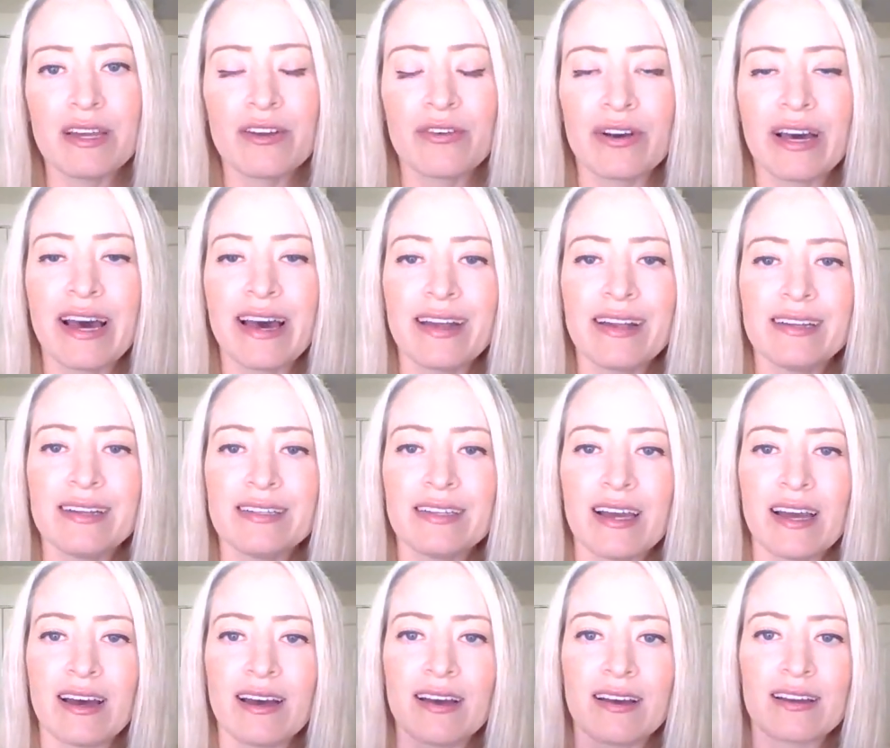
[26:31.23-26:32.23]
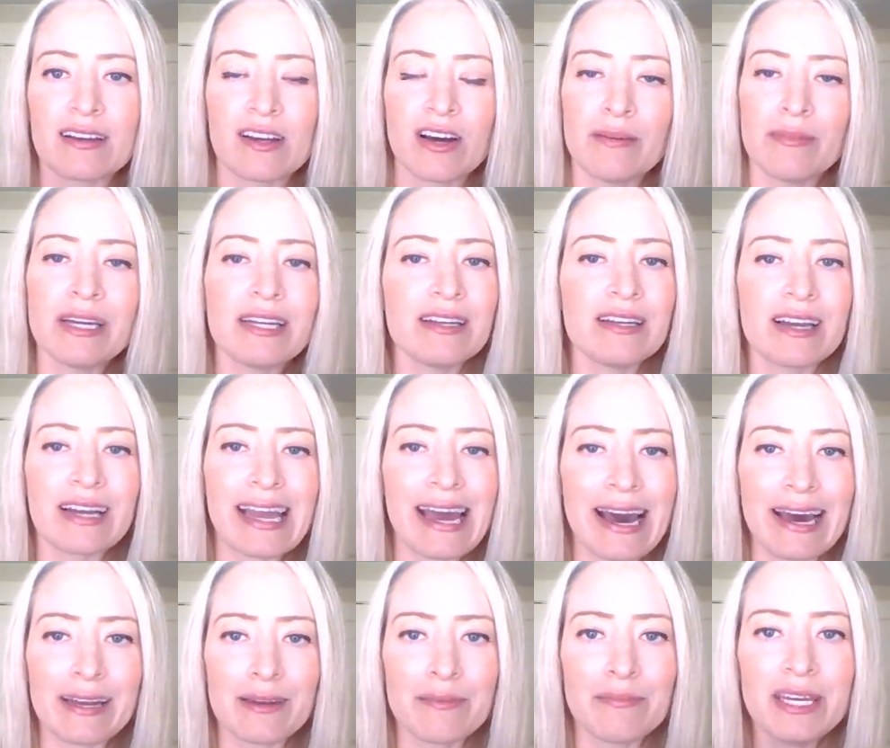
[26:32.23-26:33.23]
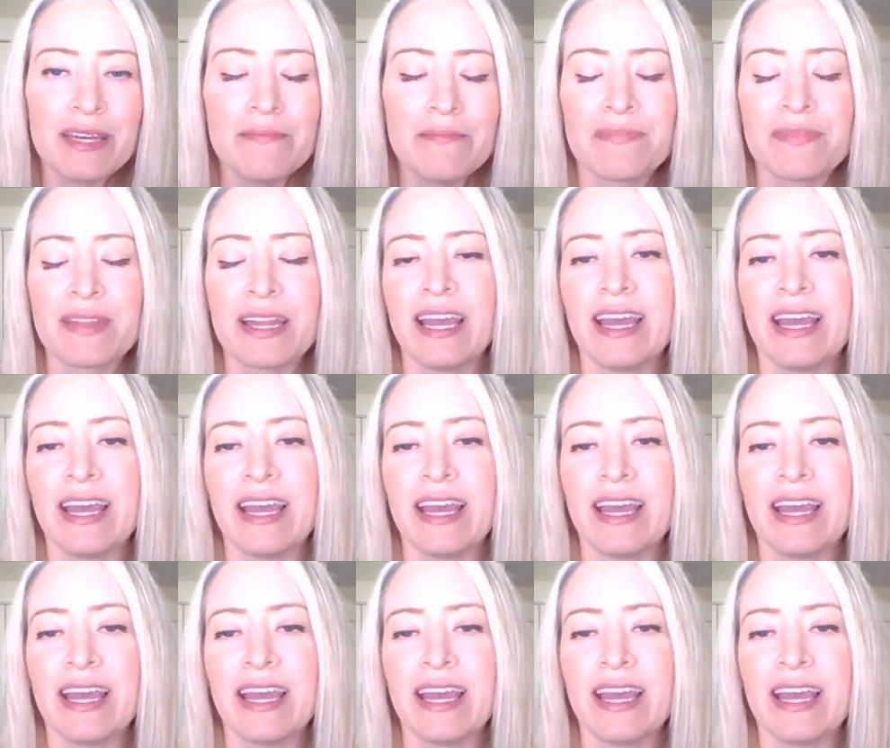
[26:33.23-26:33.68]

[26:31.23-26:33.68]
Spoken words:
go ahead and comment Academy,